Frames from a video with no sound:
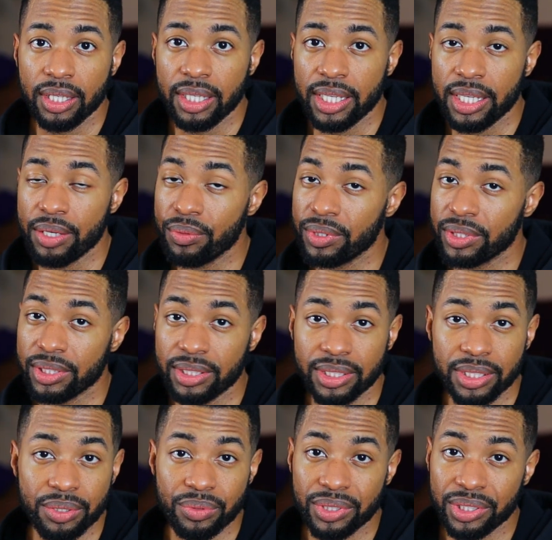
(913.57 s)
He
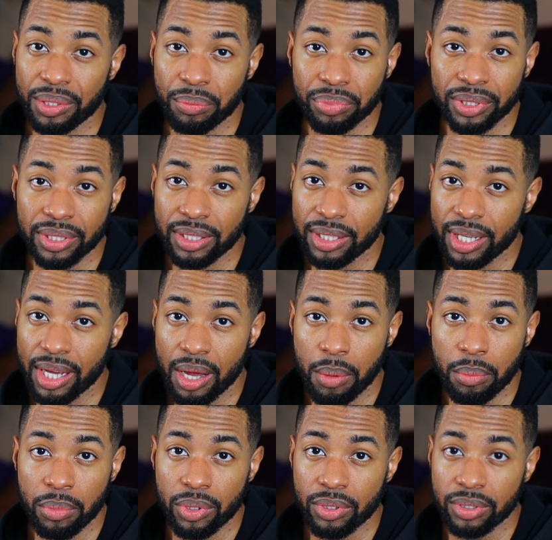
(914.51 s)
was completely
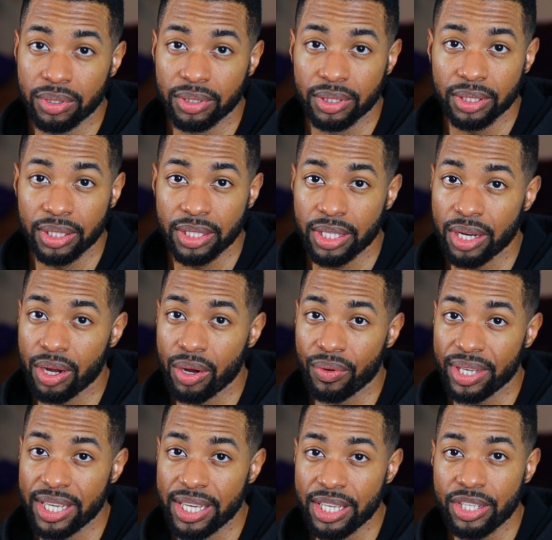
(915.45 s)
humble. You know,
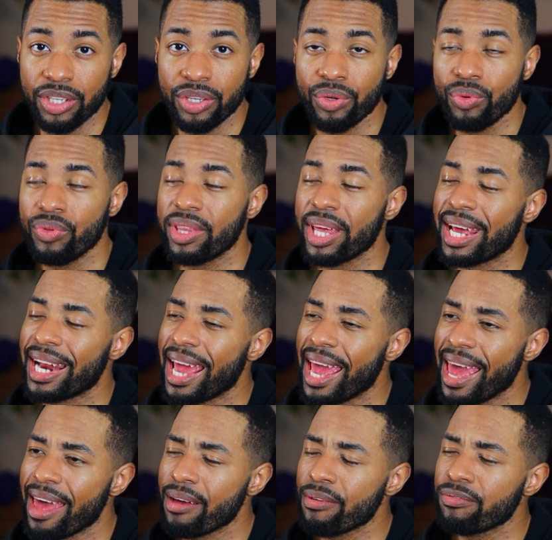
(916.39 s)
he knew that
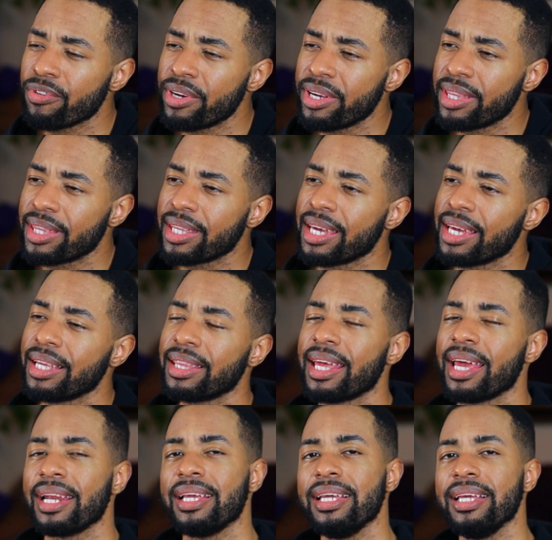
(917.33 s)
everything
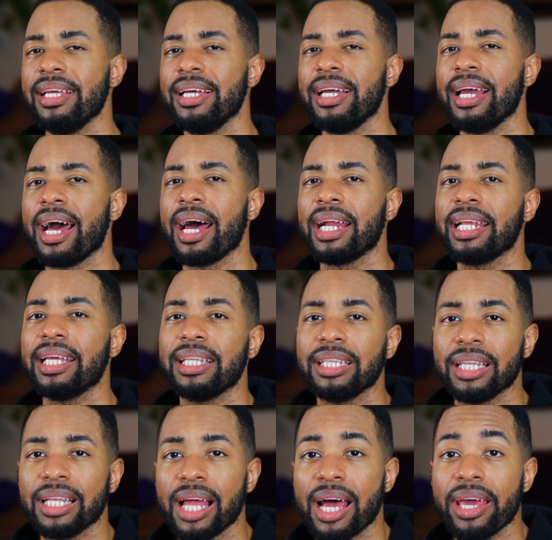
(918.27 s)
that he got in
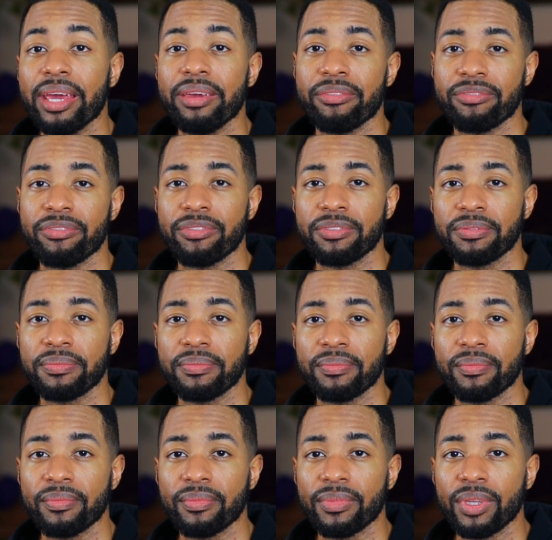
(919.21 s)
life
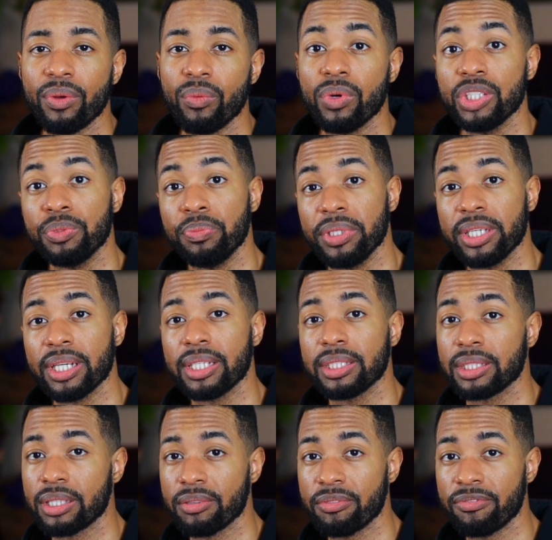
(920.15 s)
was
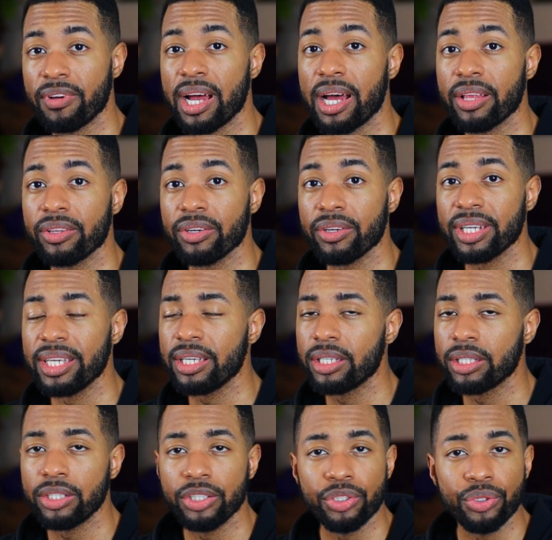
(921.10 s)
because of the Father. He
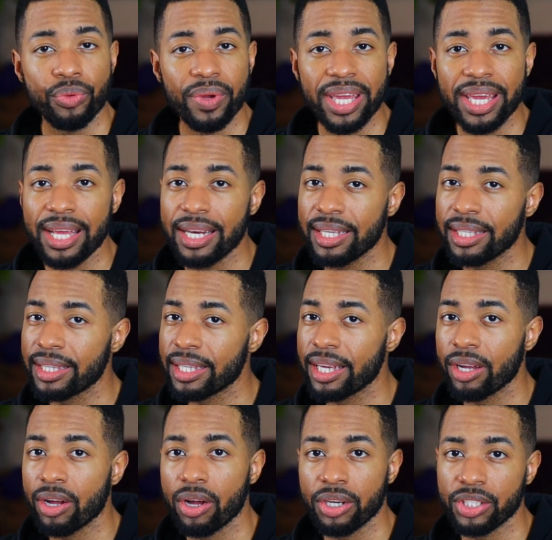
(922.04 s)
couldn't do
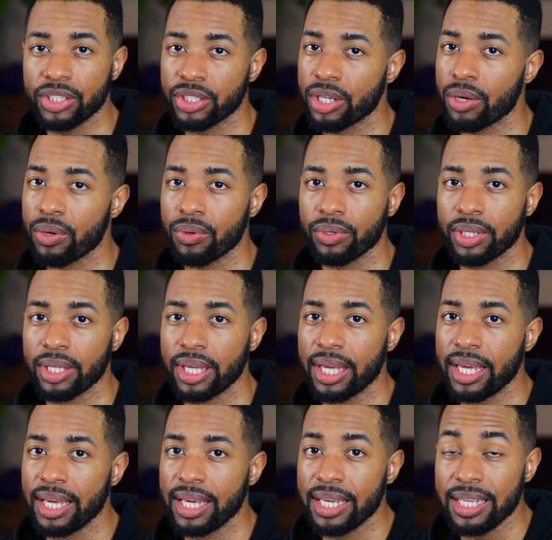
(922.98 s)
anything on his own.
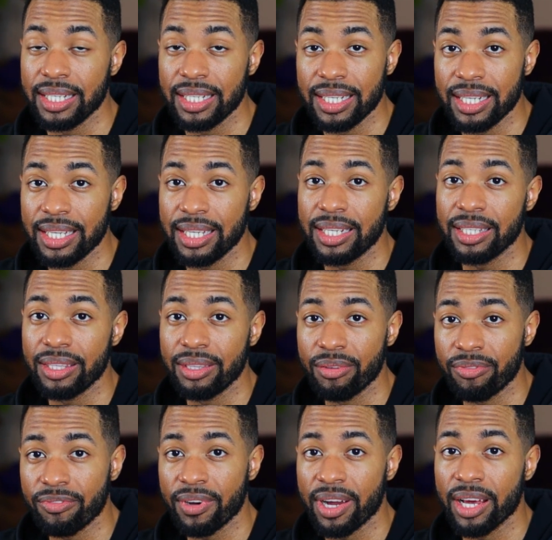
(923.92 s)
He needed the
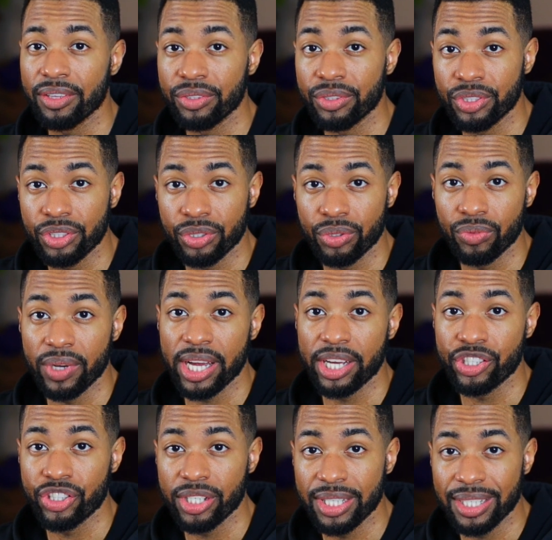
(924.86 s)
Father's
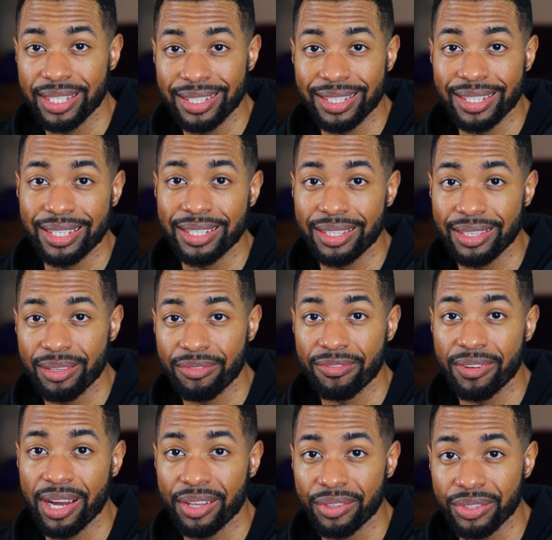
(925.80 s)
direction. He needed the
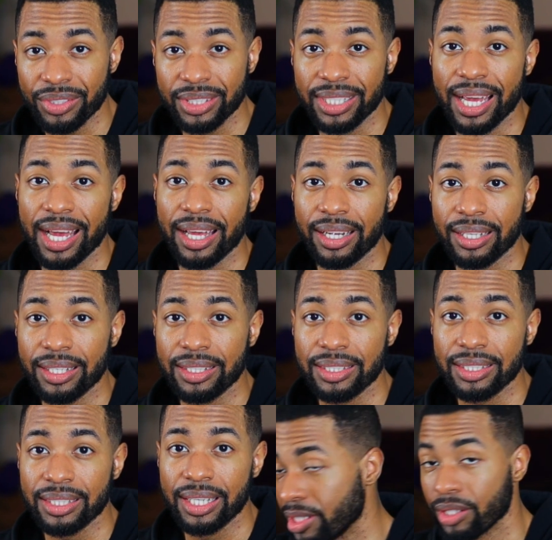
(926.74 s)
Father's
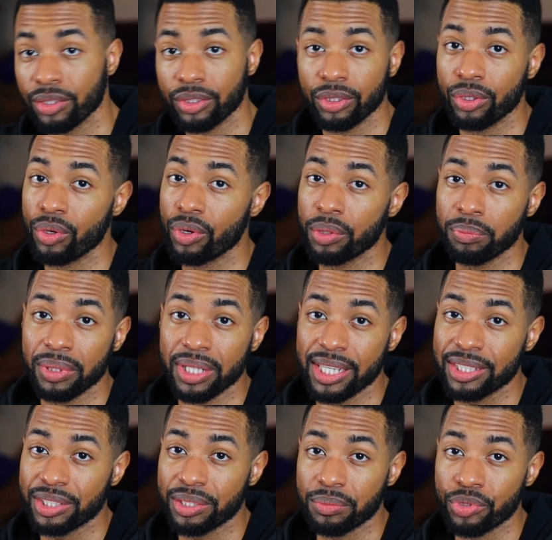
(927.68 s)
guidance. You know, the Lord
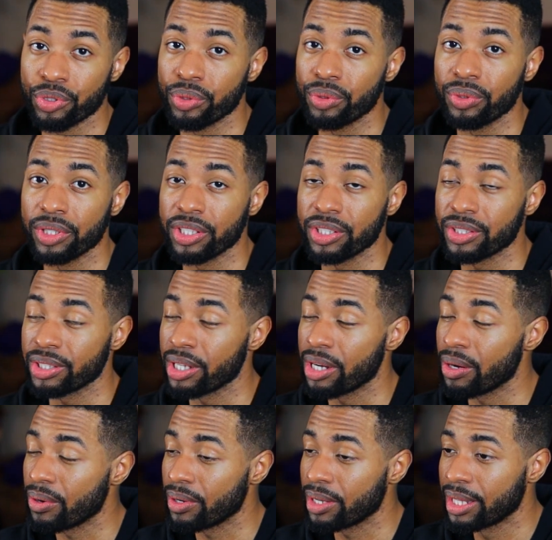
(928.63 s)
blessed him truly.
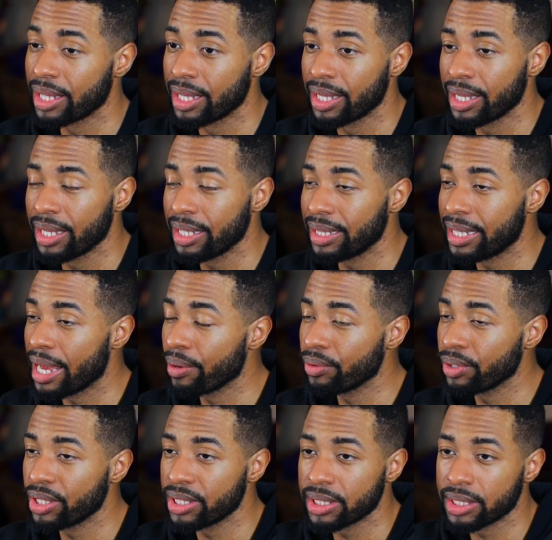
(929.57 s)
So that
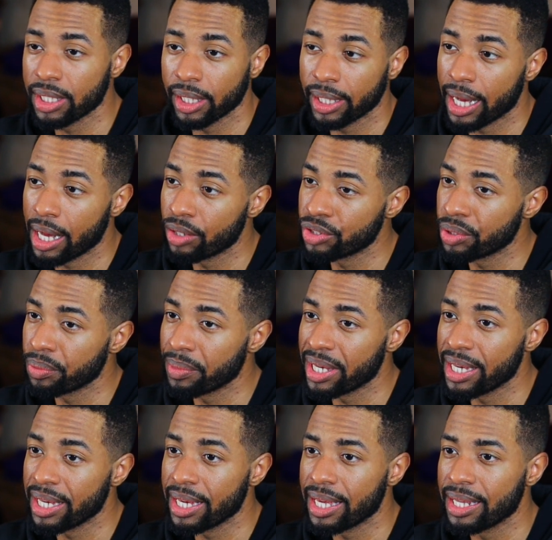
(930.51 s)
really stuck out to me.